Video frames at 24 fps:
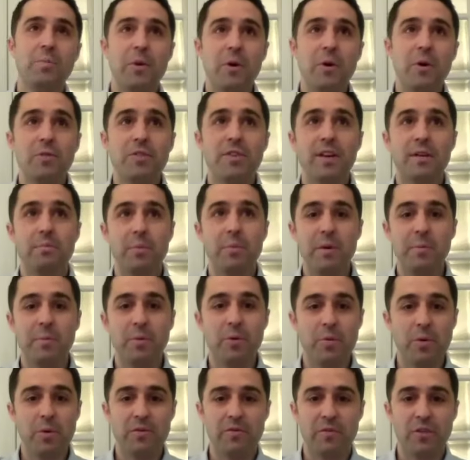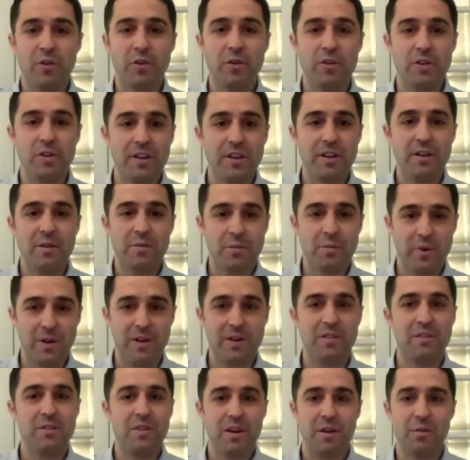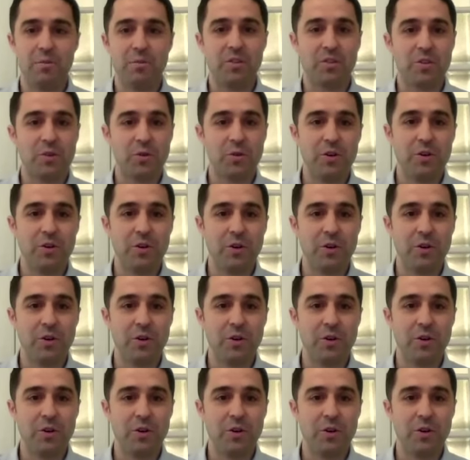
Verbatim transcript: about it. People were following it when it was right. going